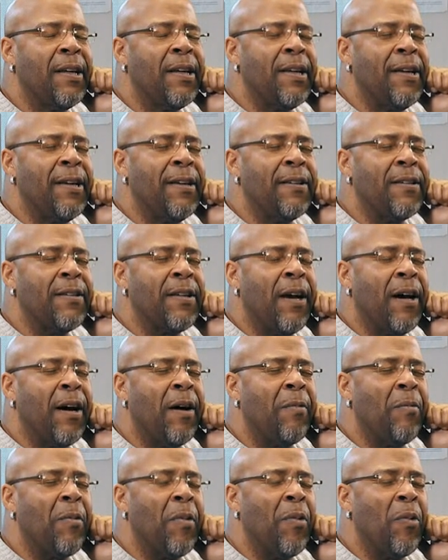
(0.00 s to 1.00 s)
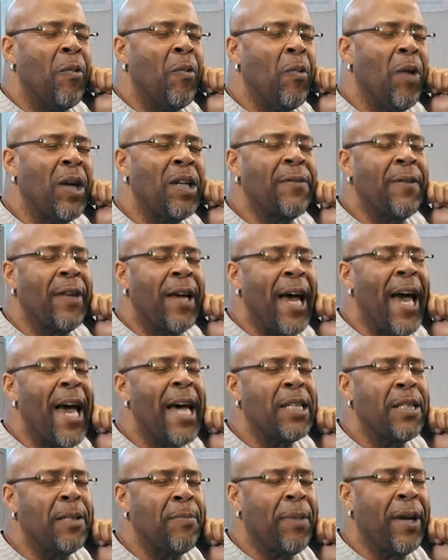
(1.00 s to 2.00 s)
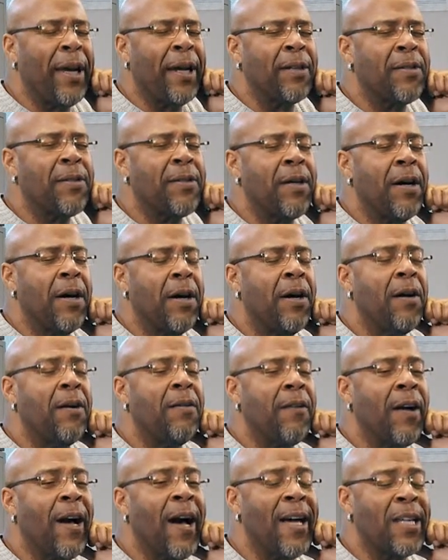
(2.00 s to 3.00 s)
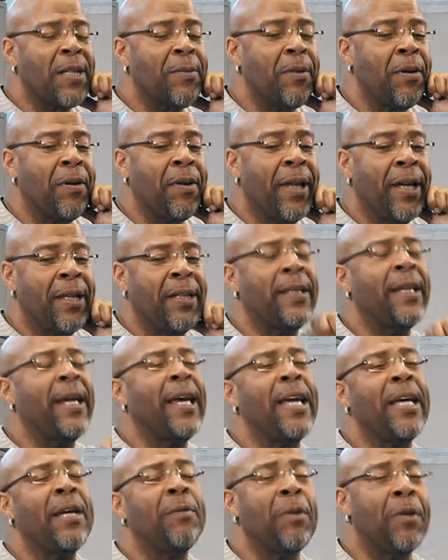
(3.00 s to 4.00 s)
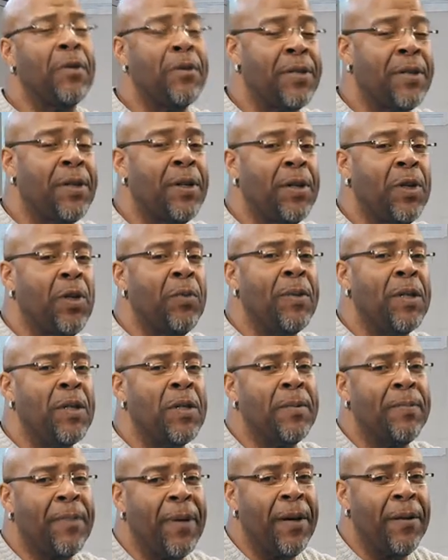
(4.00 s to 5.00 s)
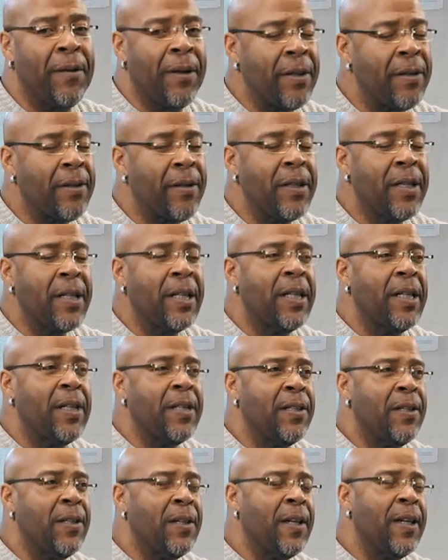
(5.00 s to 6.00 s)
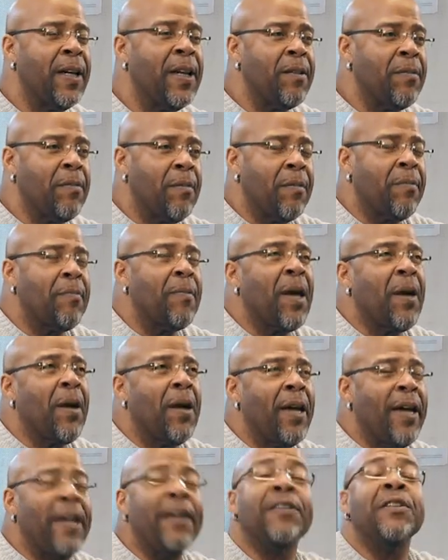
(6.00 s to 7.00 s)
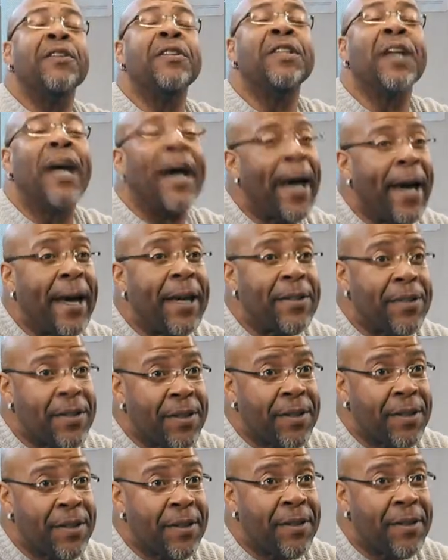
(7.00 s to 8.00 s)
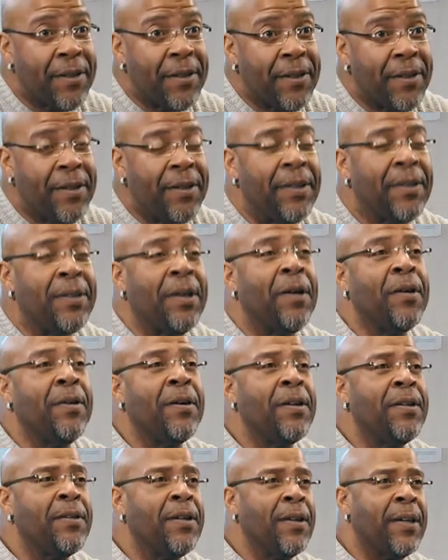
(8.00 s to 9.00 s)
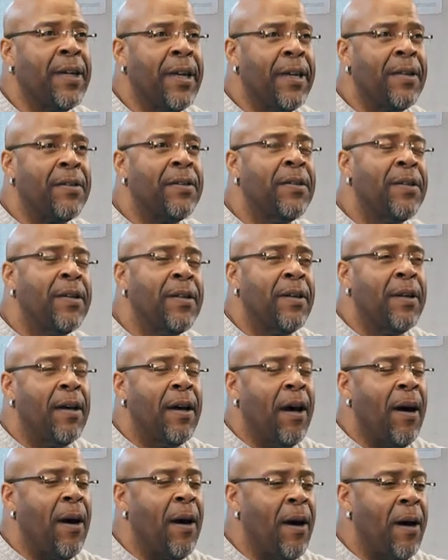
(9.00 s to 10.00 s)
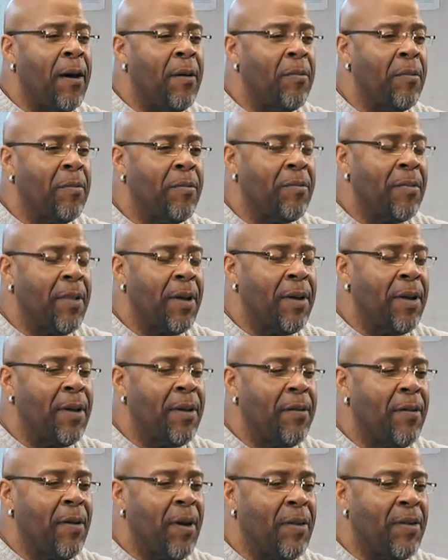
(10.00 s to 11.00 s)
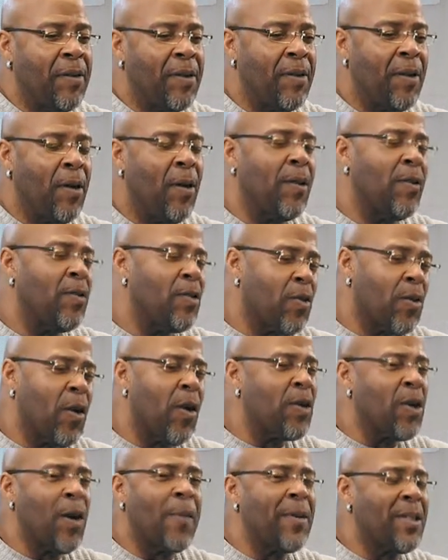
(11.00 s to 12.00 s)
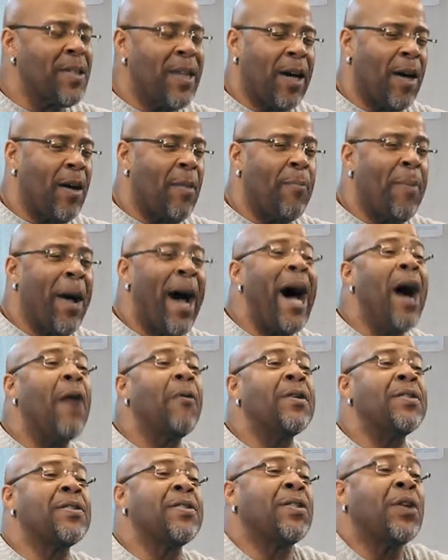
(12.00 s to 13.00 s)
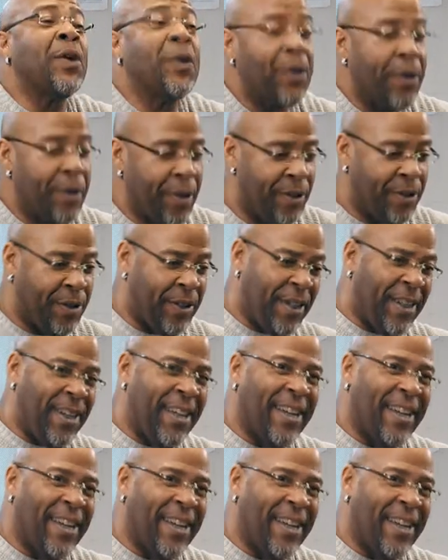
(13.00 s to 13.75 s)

one of the aspects of gospel that enables the human spirit to get energized, you know, and to get, it's almost like a power surge,